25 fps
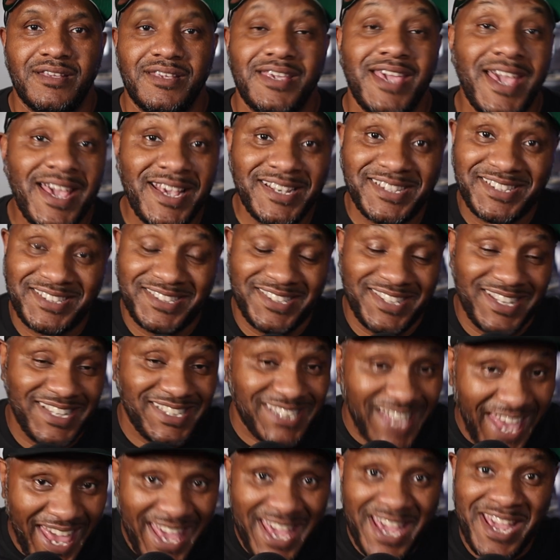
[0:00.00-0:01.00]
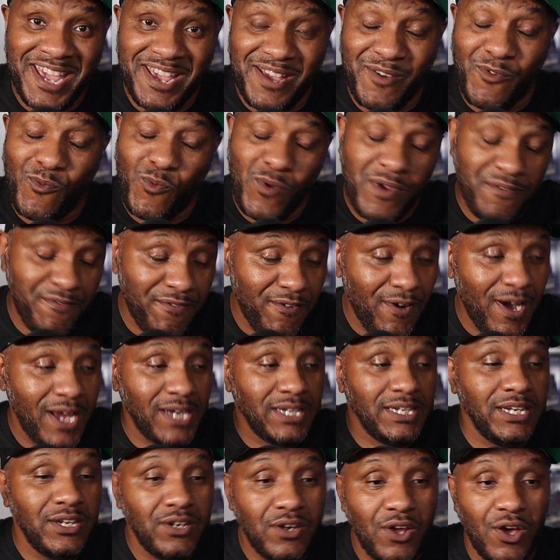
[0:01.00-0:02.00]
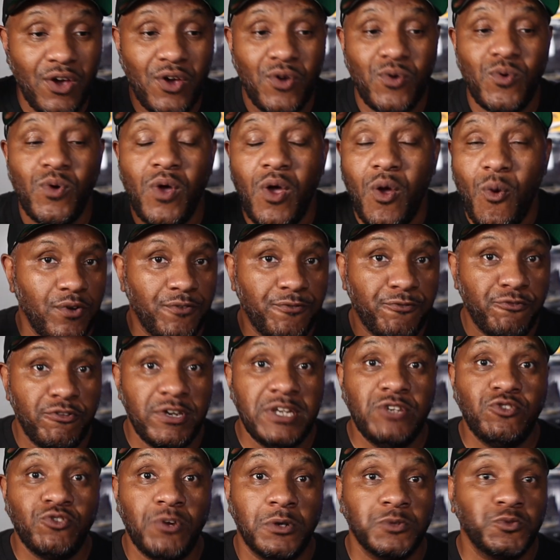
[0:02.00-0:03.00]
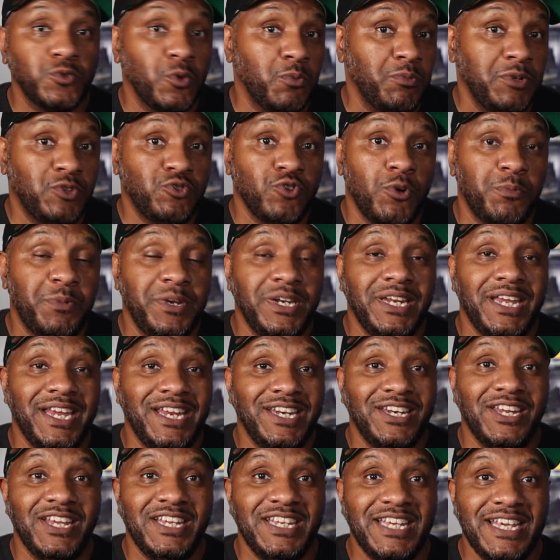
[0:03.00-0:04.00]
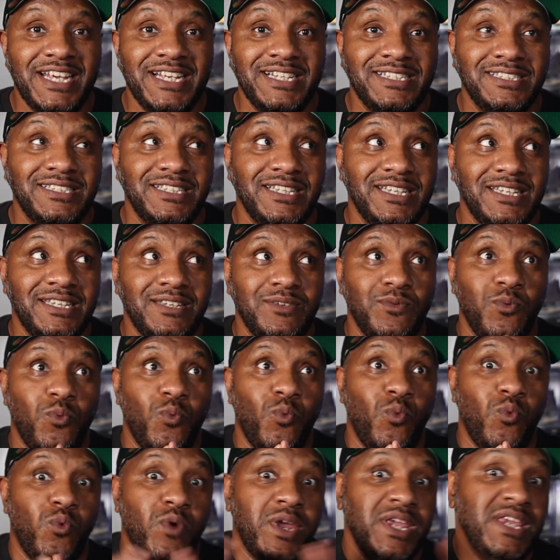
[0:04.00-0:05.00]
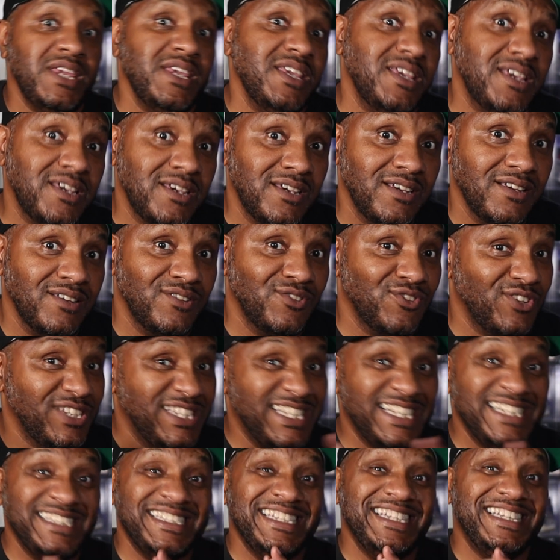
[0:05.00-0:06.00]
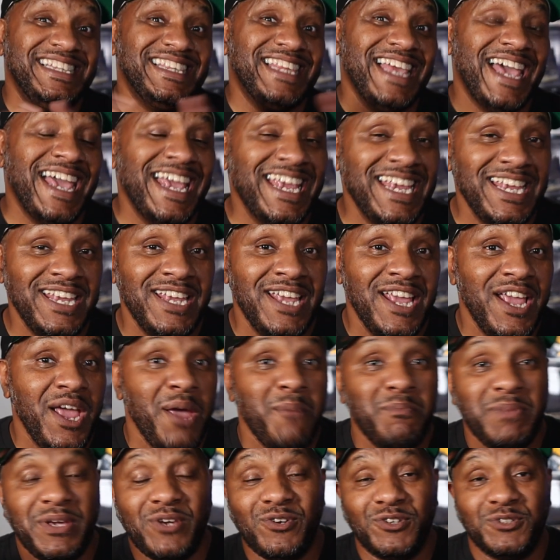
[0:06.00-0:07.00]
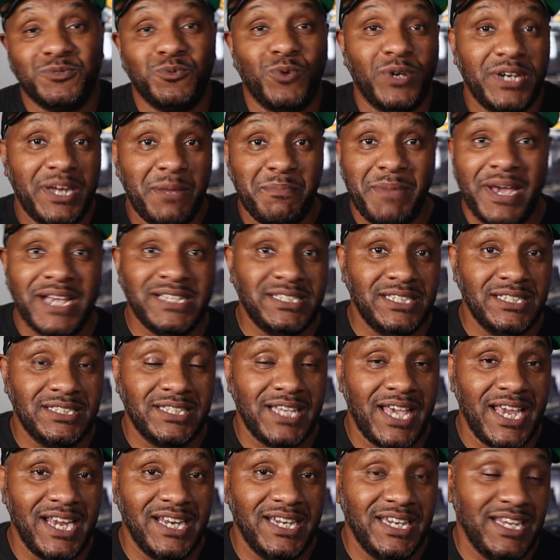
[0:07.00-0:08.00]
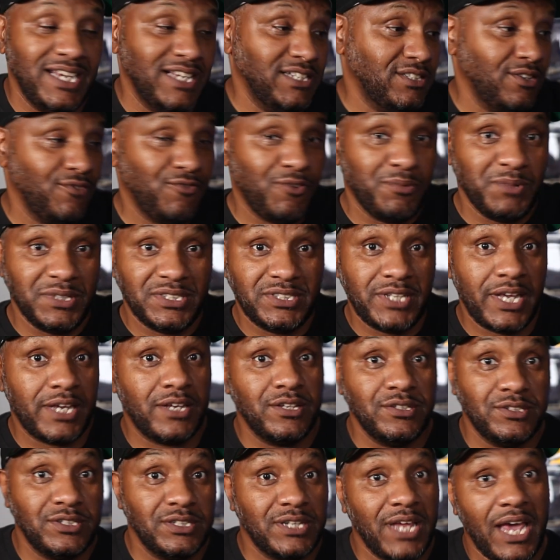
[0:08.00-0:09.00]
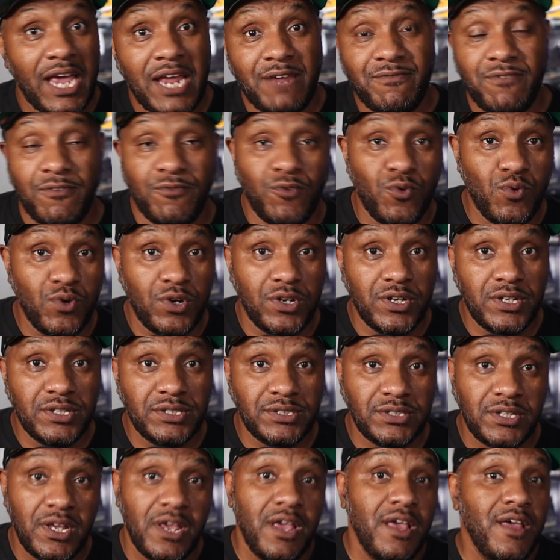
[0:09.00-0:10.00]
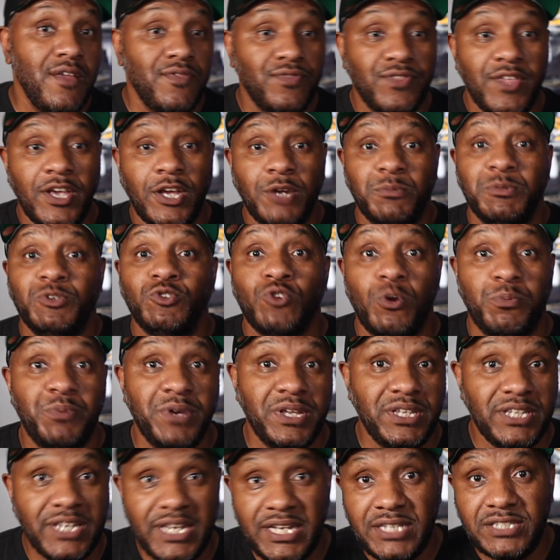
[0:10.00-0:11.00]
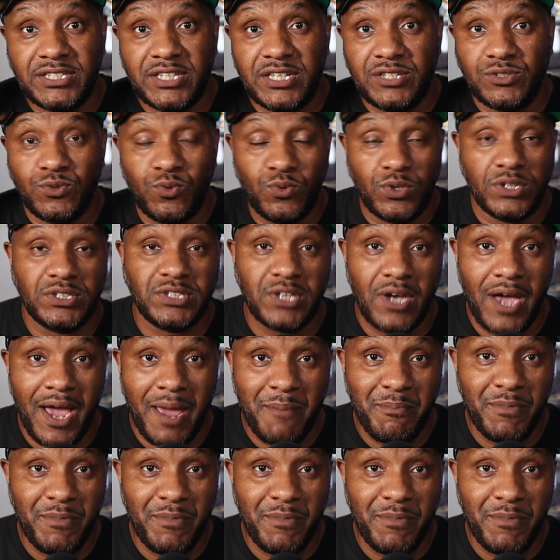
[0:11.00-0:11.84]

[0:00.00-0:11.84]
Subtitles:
Yes, it's here. We finally know the free drops will be dropping in the Yeezy week, not Yeezy day, because what they're basically saying is from the 2nd to the 8th of August, they're going to be dropping Yeezys all the time.